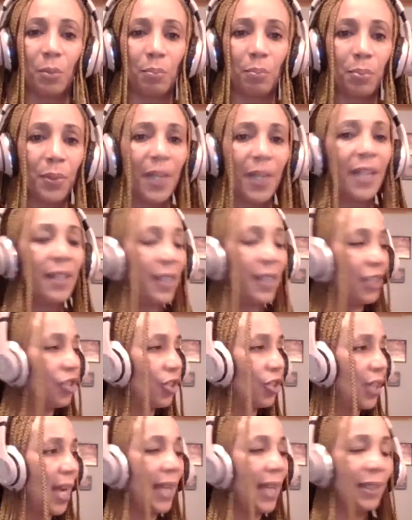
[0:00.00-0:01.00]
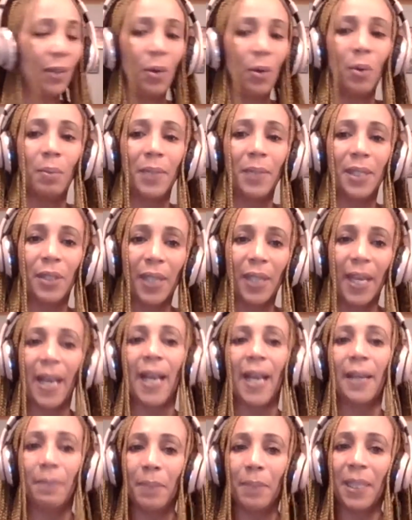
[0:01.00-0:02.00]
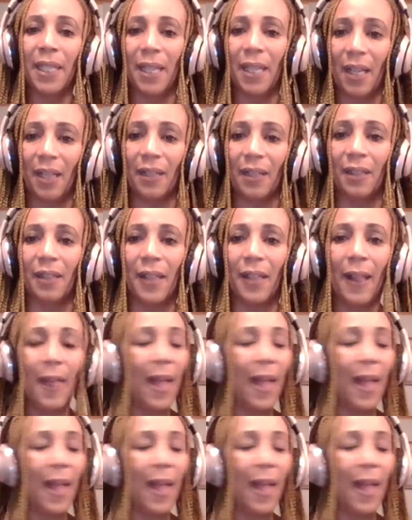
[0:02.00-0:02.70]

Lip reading: bring this child home, it can be done.